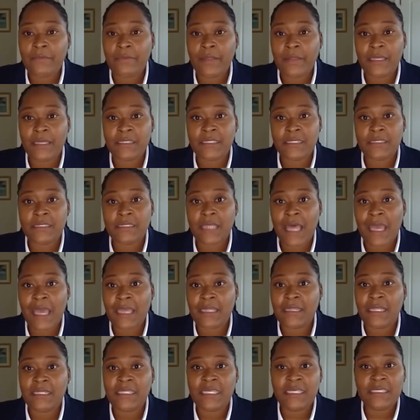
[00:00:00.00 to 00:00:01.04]
places like
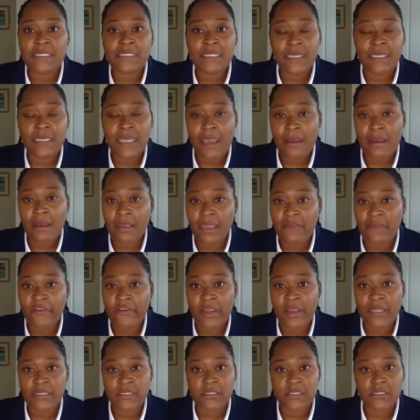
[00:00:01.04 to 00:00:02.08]
the DC
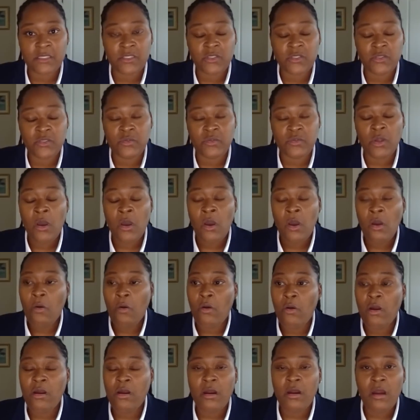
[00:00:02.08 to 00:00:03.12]
Caregiver Institute,
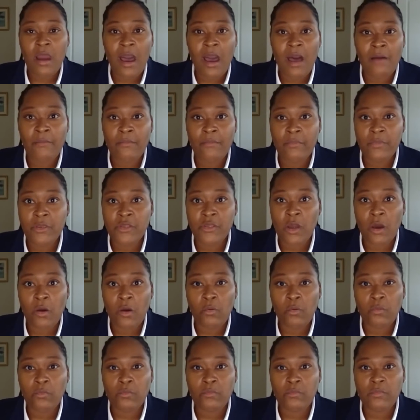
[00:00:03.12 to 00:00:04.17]
or,
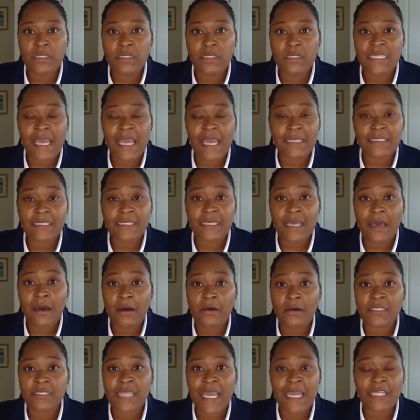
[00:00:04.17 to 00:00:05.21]

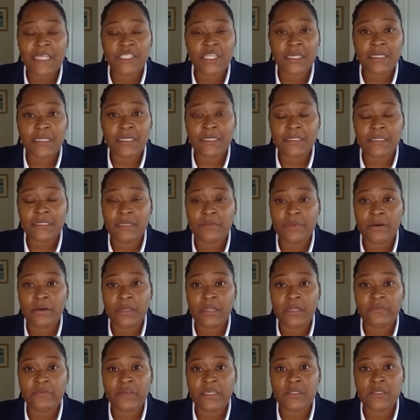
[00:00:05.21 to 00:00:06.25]
DACL's Aging and
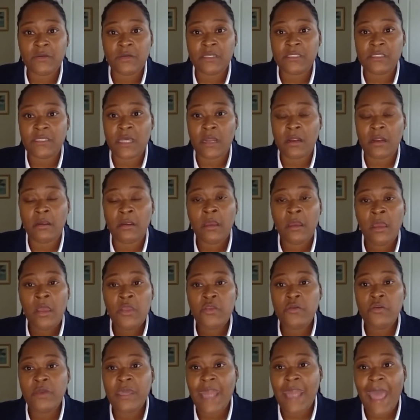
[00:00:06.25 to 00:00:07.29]
Disability Resource Center.
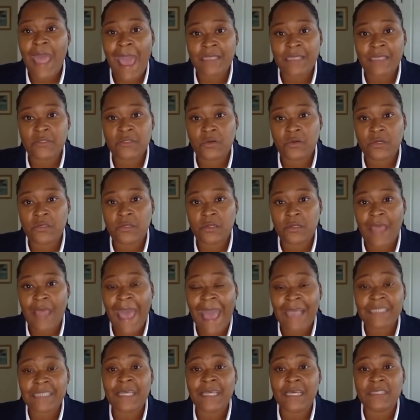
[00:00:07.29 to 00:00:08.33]
You can
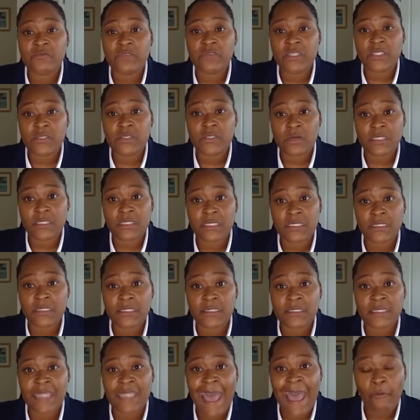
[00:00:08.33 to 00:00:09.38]
access resources
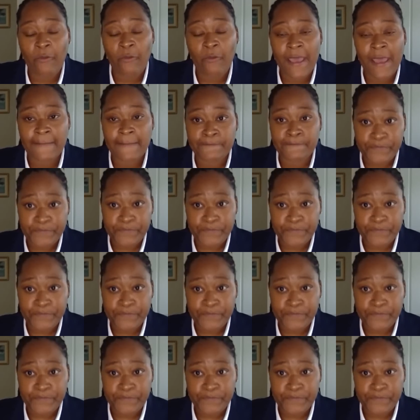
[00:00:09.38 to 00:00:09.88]
that way.